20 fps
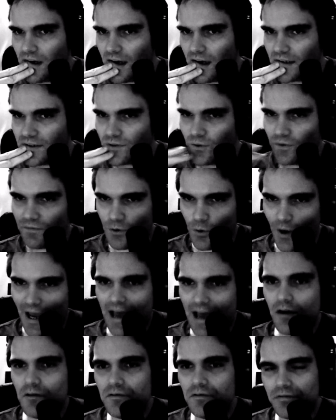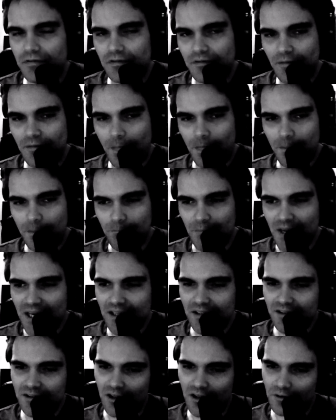So if you have
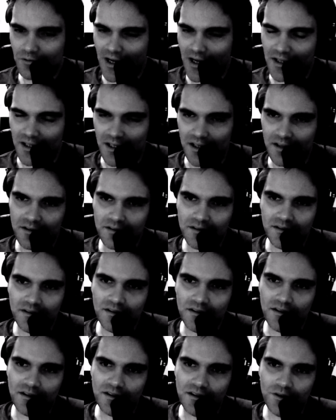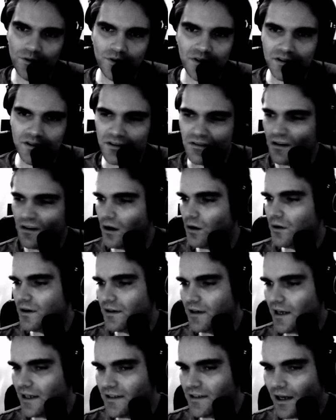minis already, you can just go
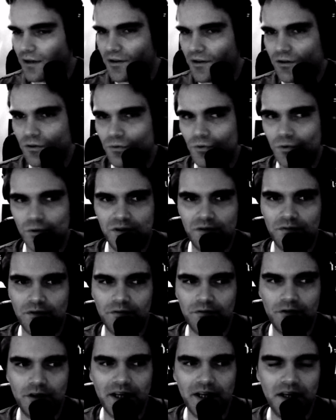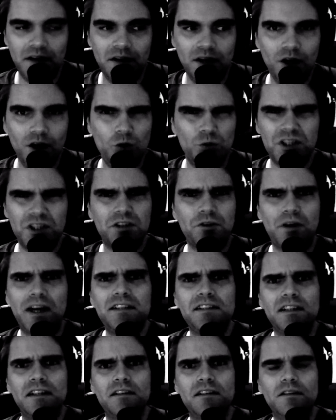and download the rules for free, which is
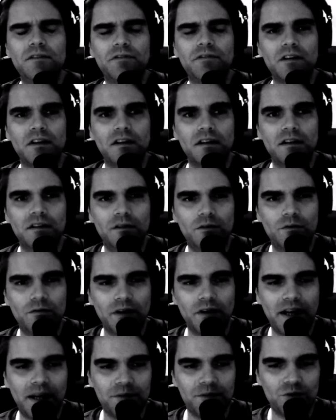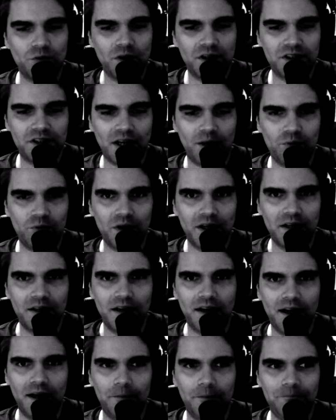crazy for Games Workshop when
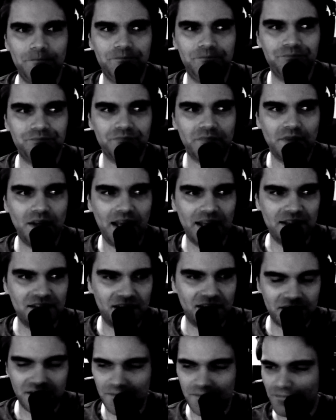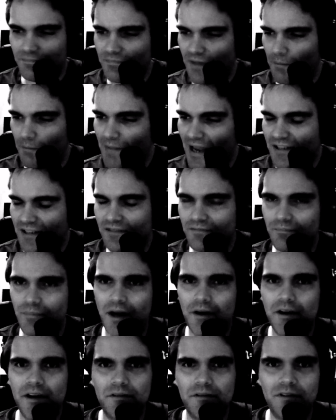it had such a massive
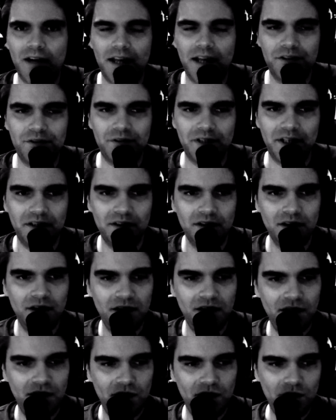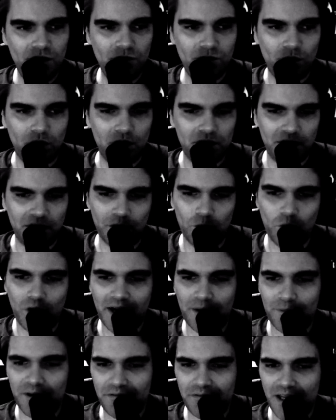barrier for entry for like
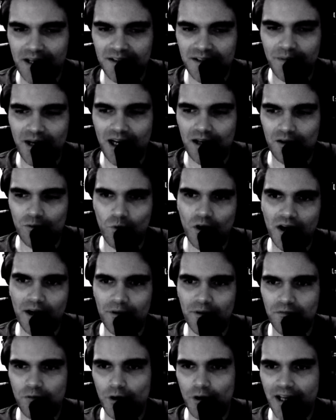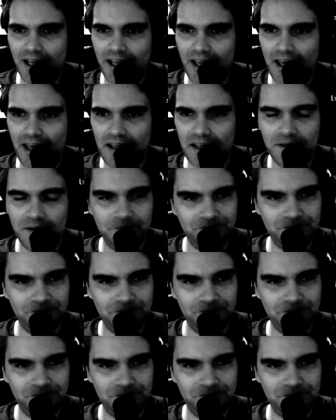Warhammer Fantasy Battle and Warhammer 40K